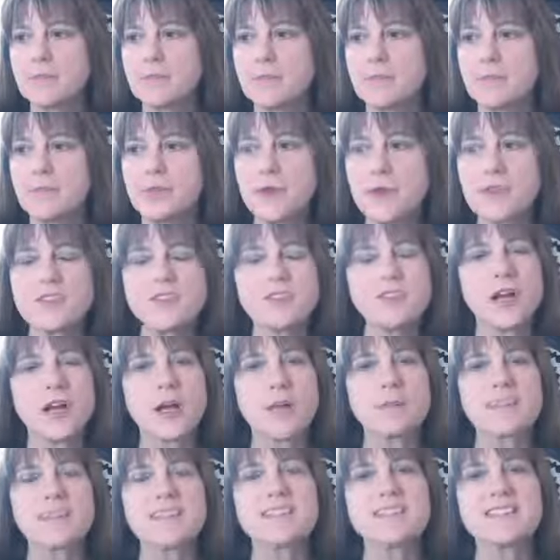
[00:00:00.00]
U.S.
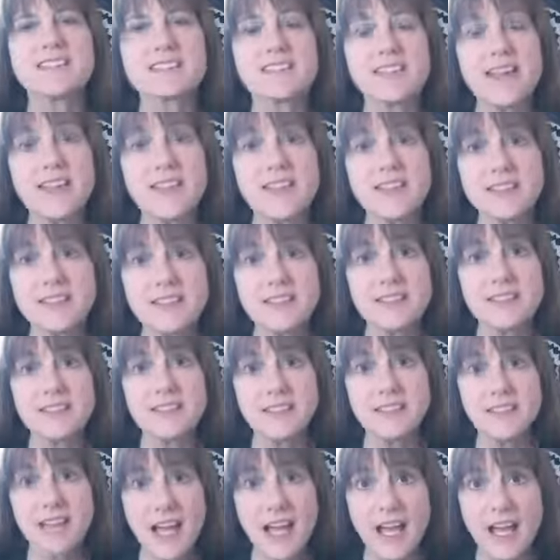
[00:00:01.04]
jobs at
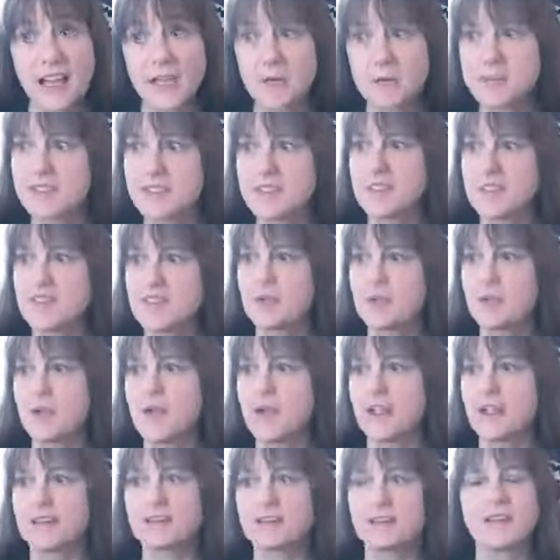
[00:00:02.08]
17 times the
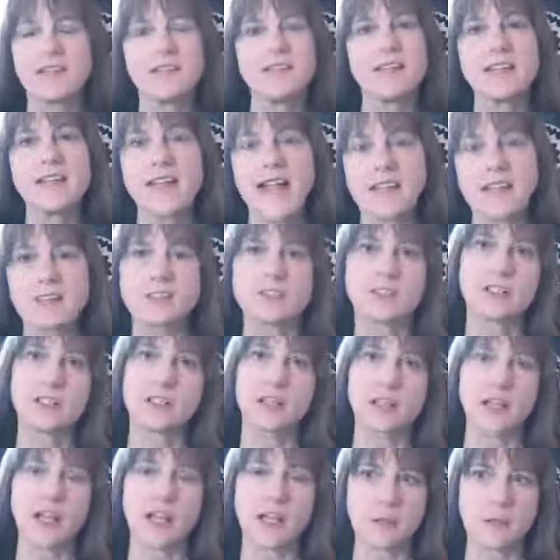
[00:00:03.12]
rate of the national
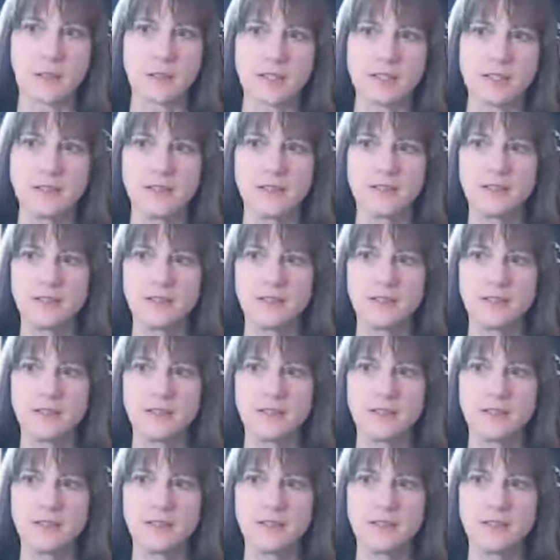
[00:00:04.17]
economy.